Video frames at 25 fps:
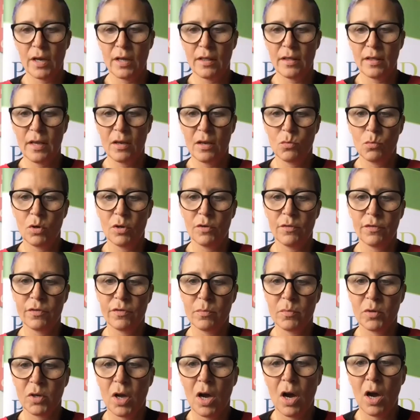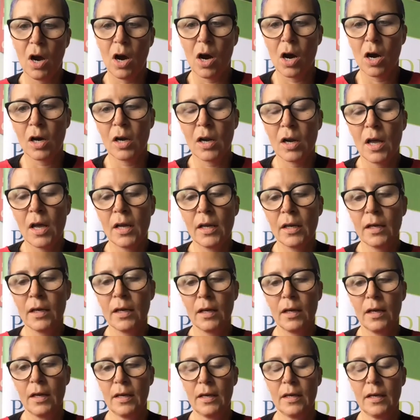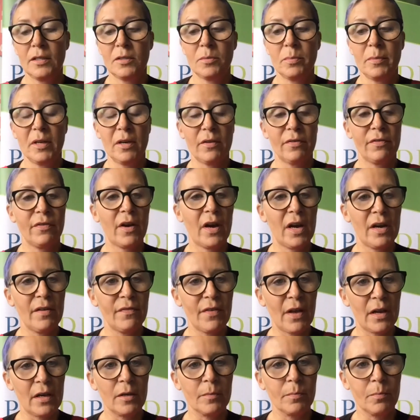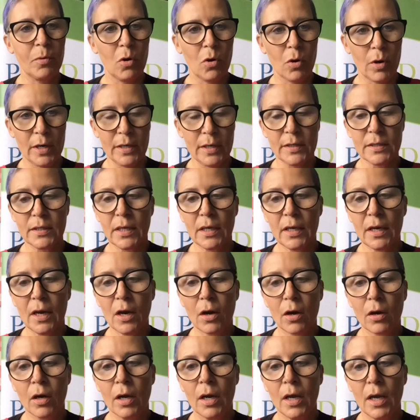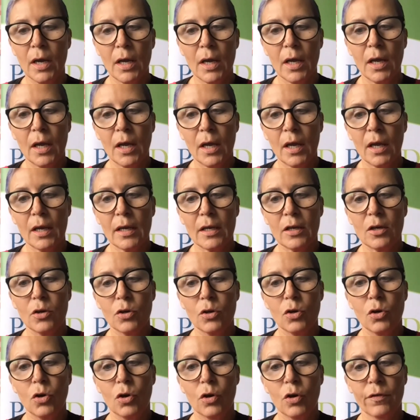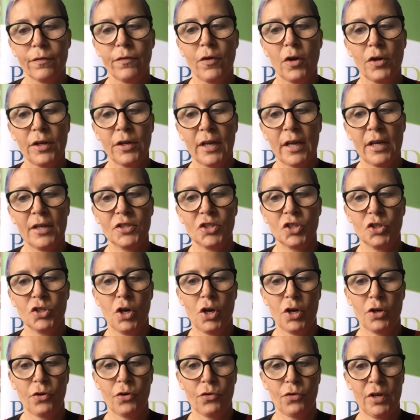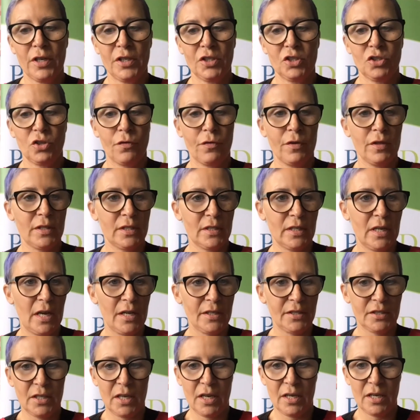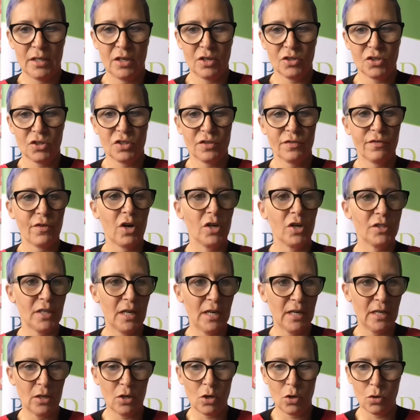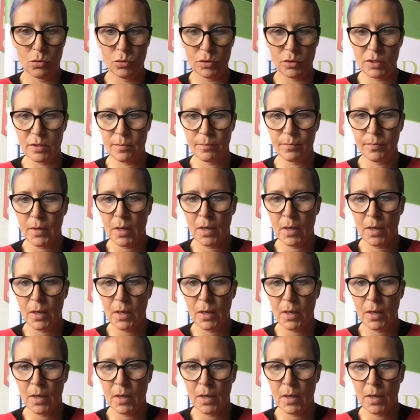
And then one from Carl, and he's made a very valid point here. You know, core funding has not increased over this last 10 years as far as he knows.